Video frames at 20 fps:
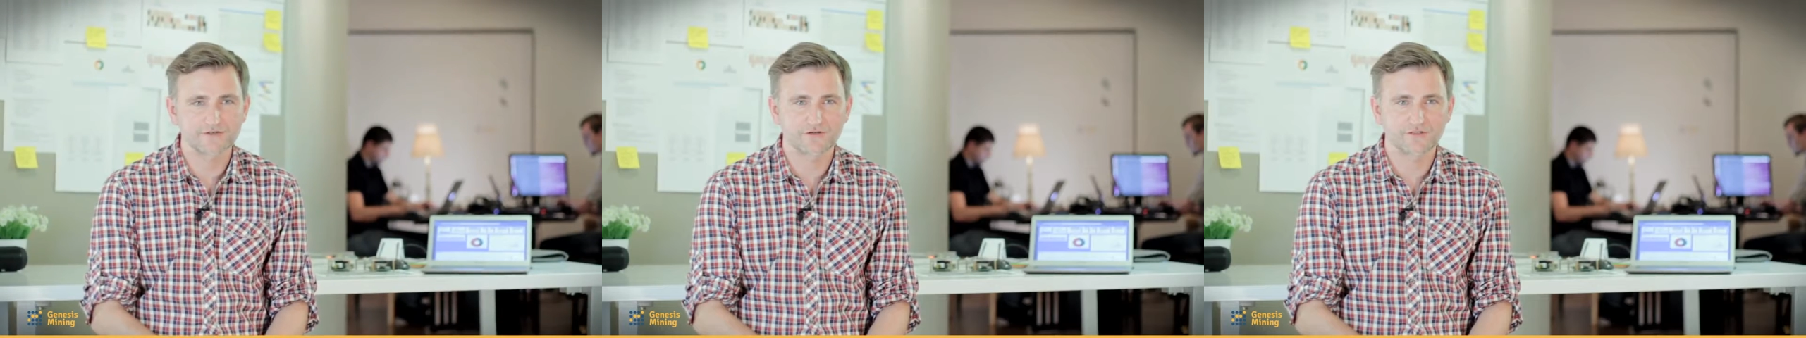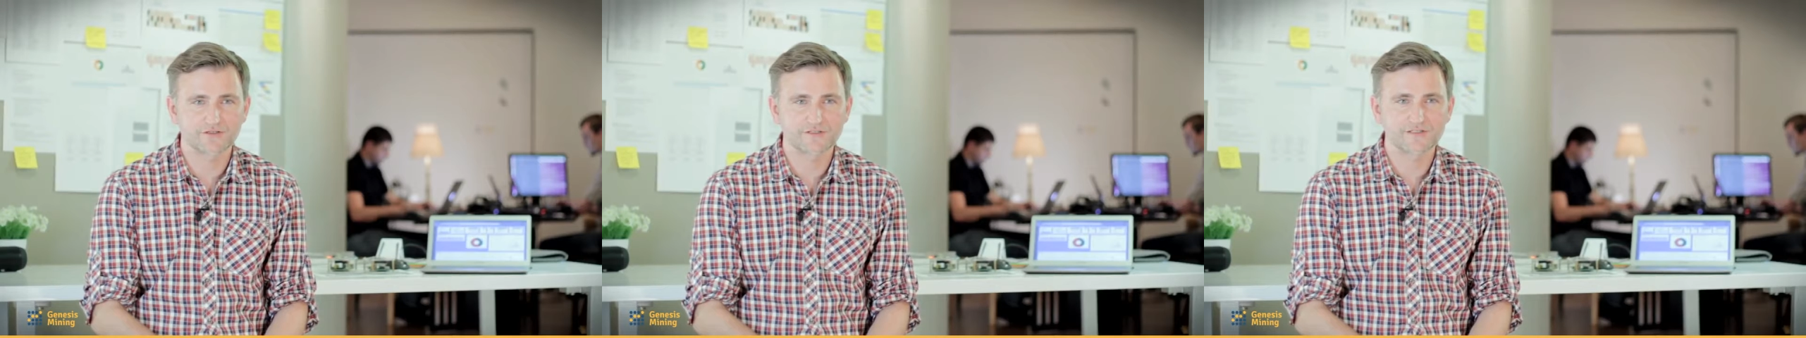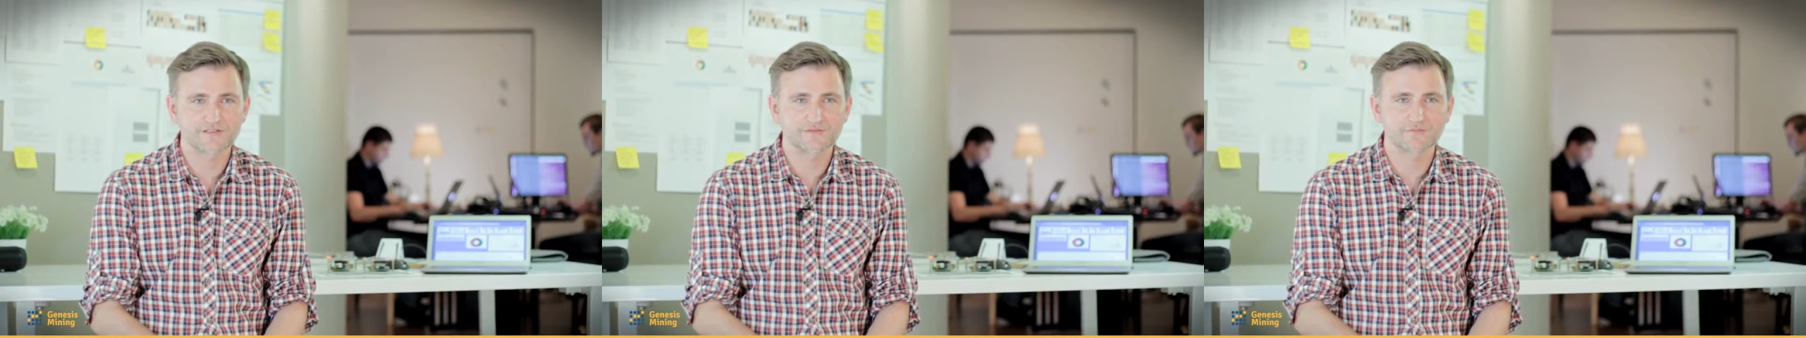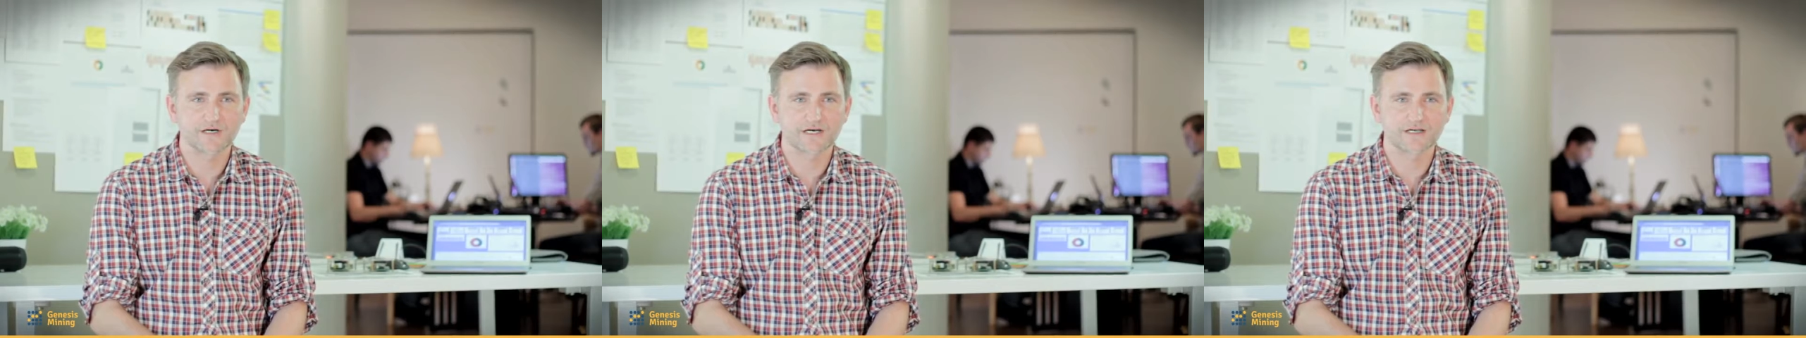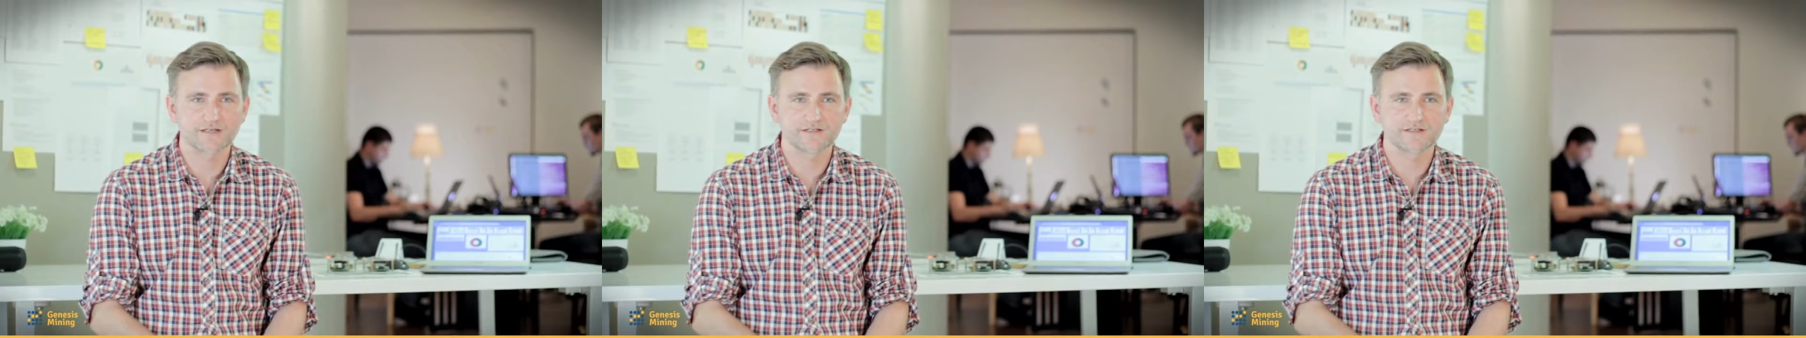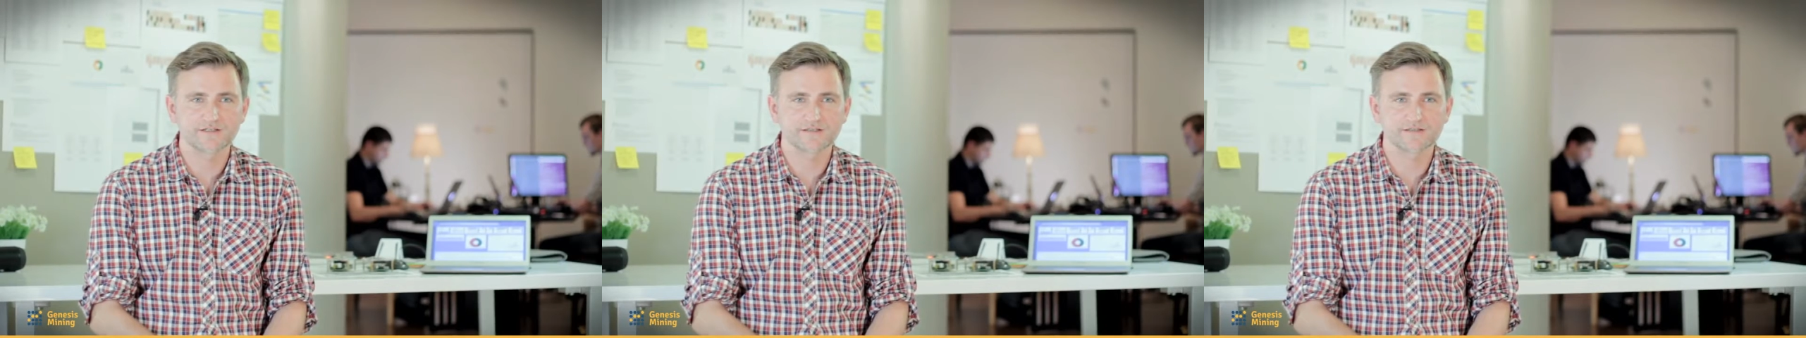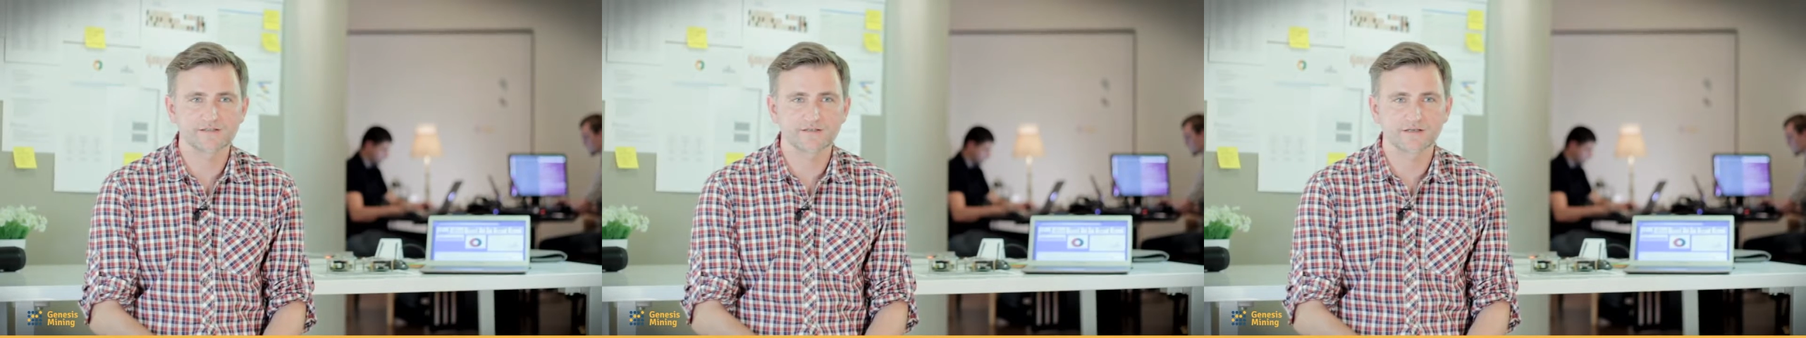all these
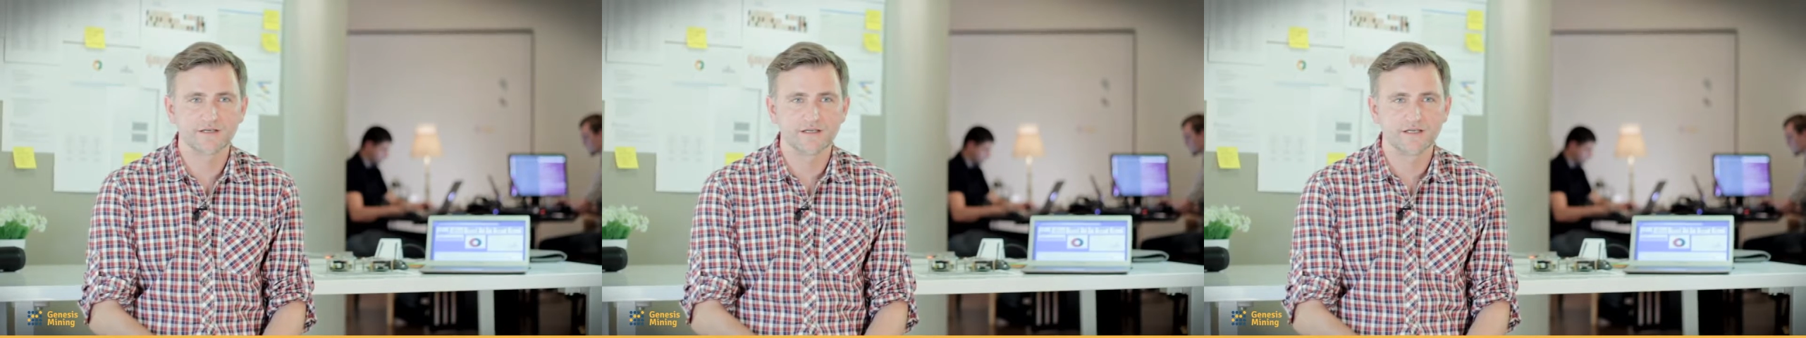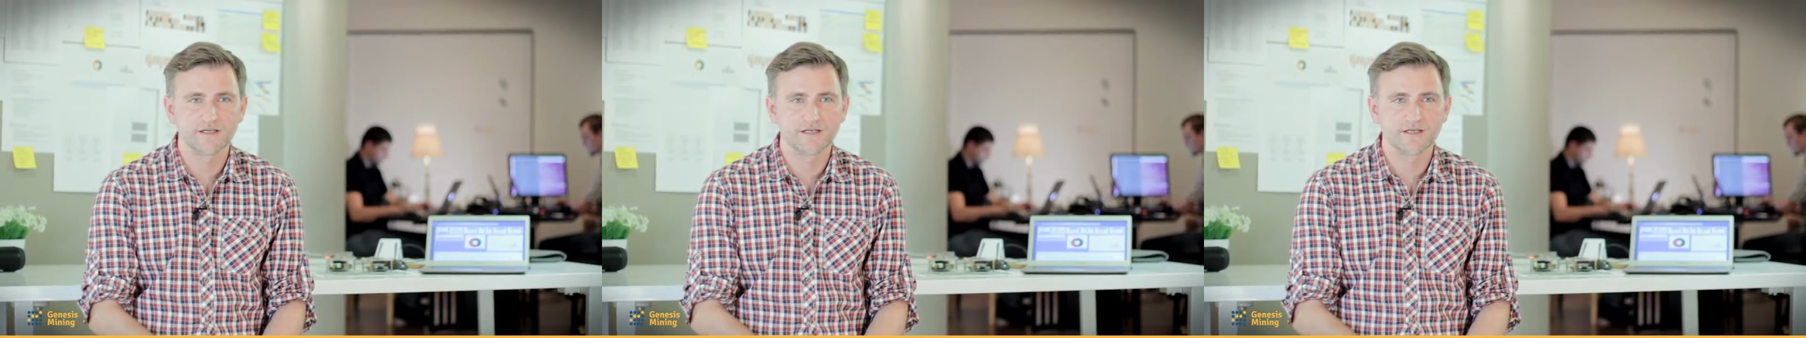miners.